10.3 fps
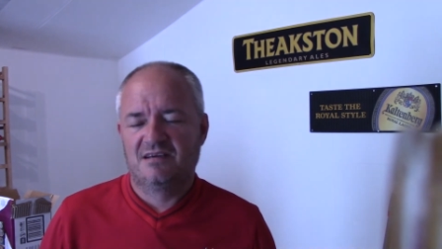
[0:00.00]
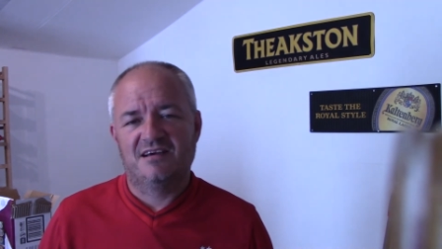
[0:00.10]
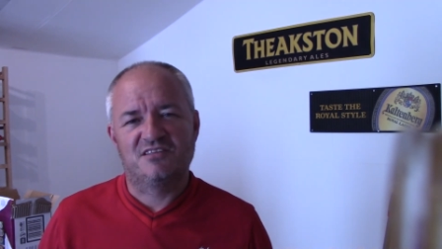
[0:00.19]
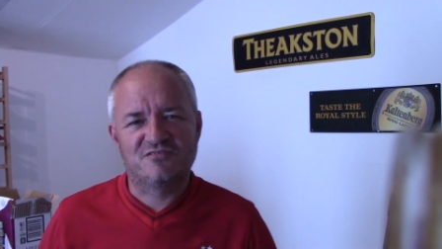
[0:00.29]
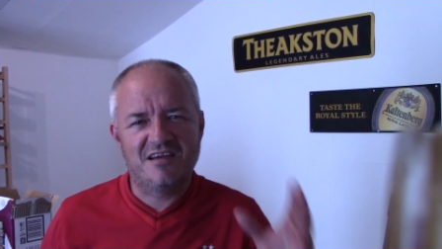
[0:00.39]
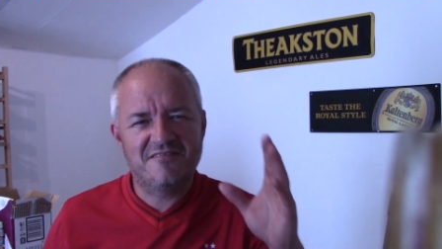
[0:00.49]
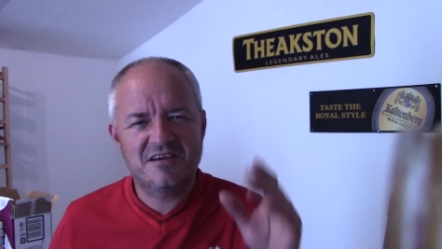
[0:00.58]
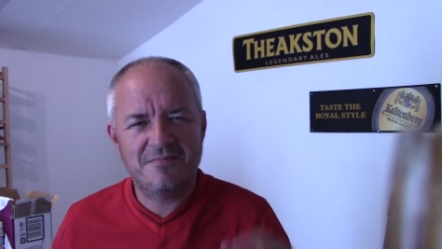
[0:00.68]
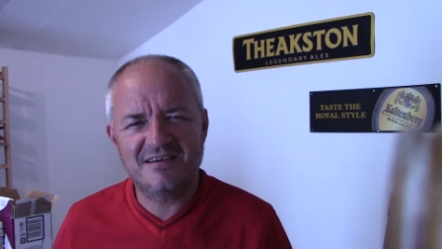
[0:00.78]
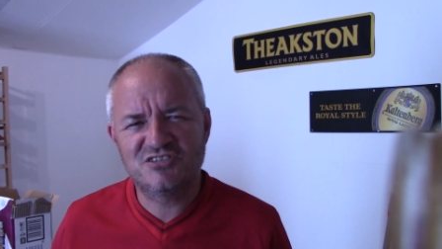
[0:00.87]
And the great
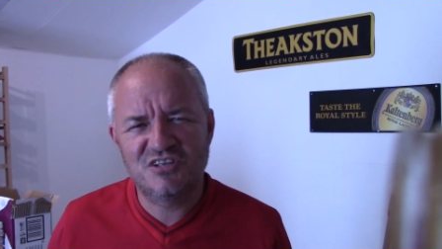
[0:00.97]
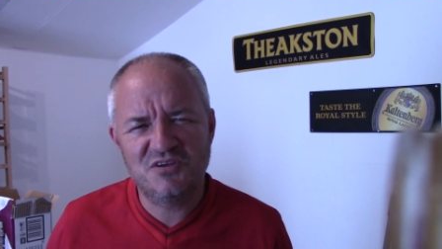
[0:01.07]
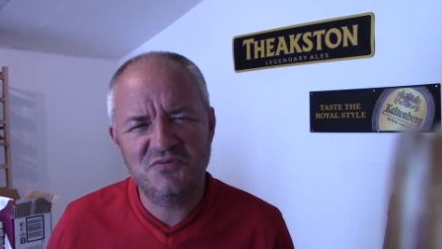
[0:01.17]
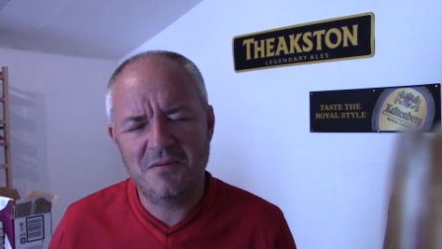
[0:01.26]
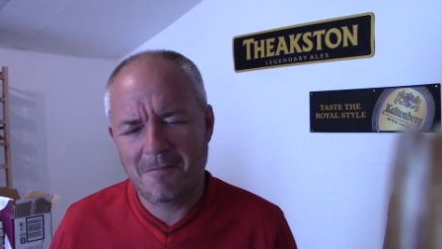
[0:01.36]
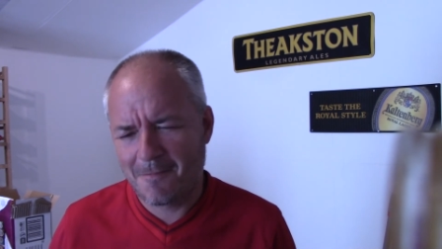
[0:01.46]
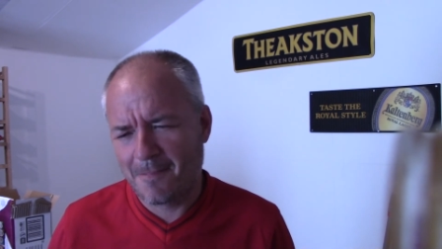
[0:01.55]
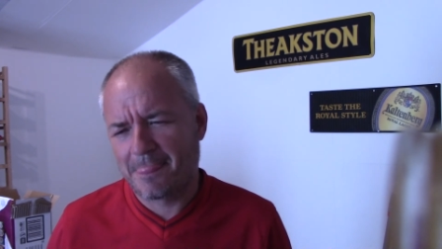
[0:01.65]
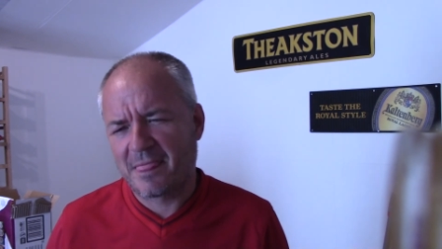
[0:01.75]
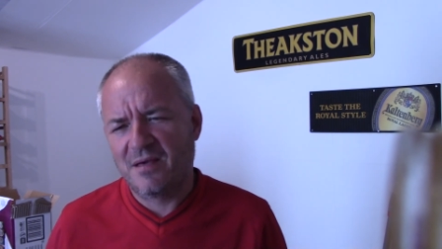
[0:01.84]
thing about Salou,
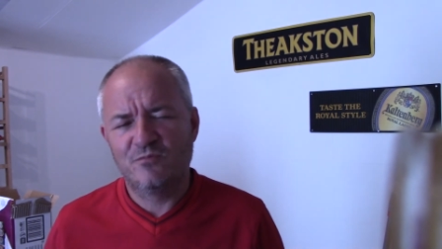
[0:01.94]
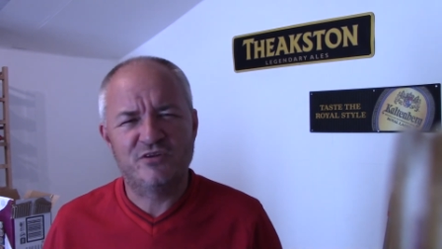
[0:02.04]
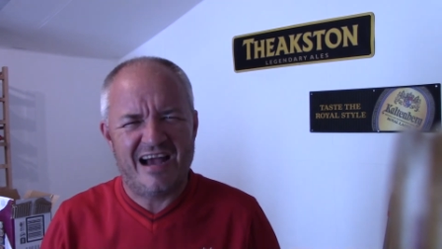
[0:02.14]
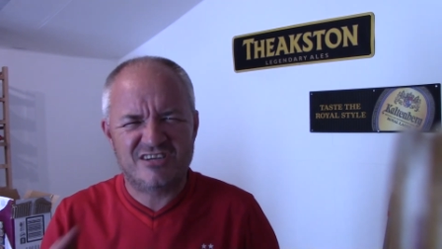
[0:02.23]
we don't